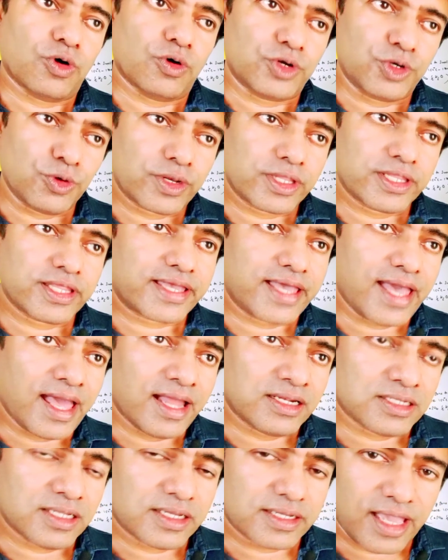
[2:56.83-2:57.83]
O. Or during the
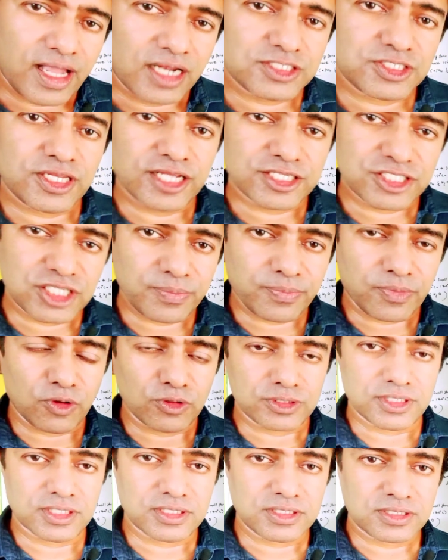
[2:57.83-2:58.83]
cal calcination
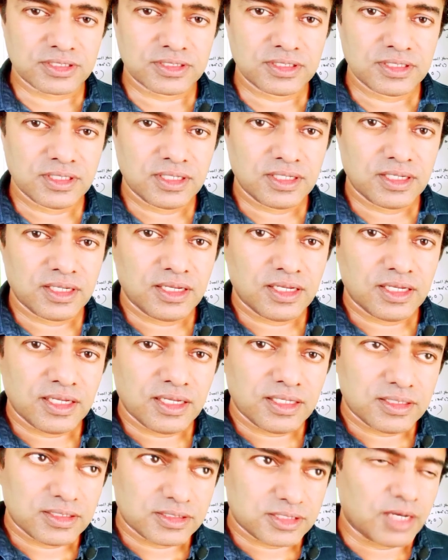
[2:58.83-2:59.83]
process,
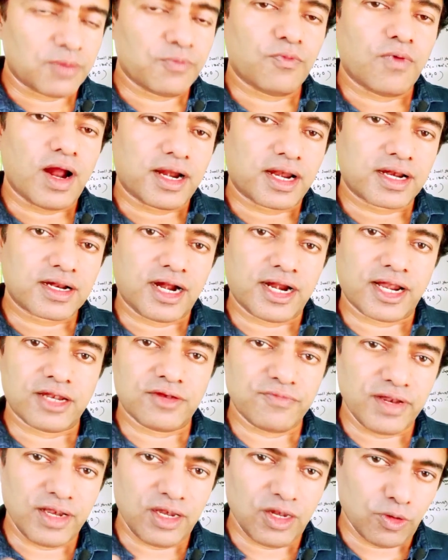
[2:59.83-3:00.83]
some water
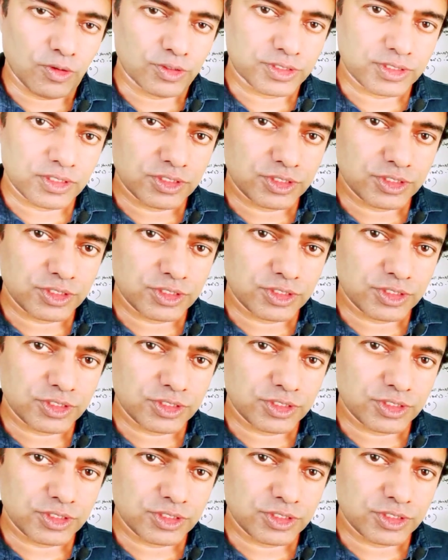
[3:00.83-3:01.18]
content will lose.